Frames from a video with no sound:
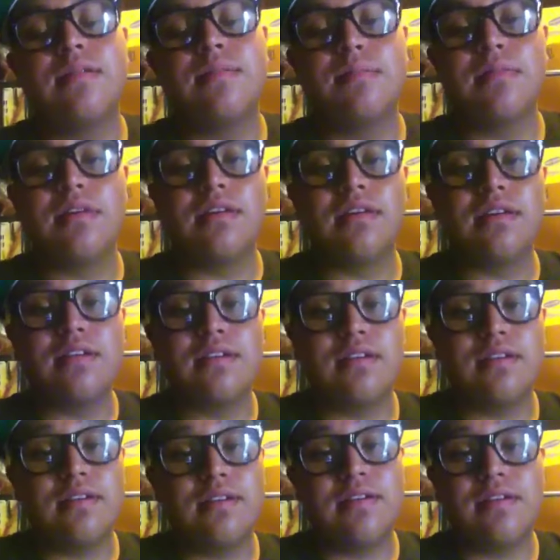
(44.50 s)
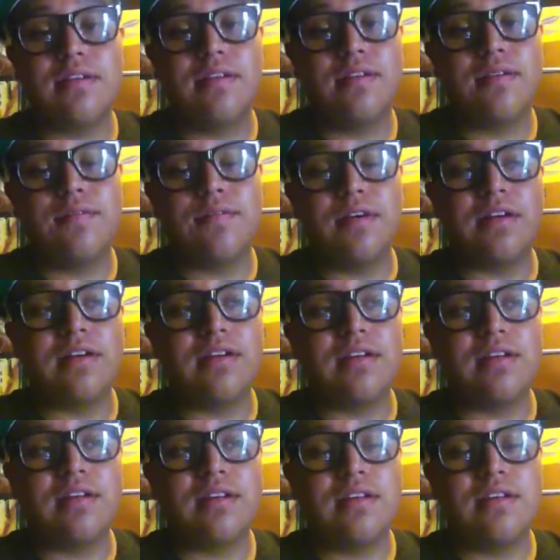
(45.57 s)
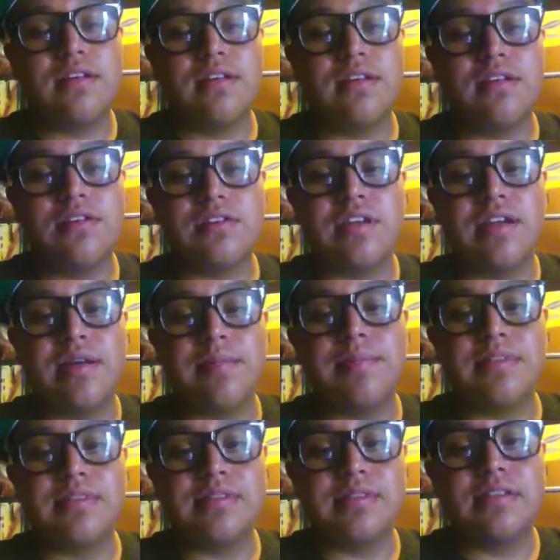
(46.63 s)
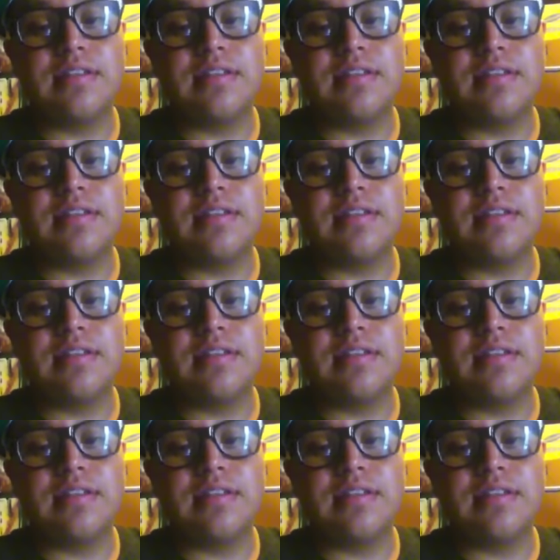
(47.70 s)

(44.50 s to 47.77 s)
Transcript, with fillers: But fuck it. Shit happens.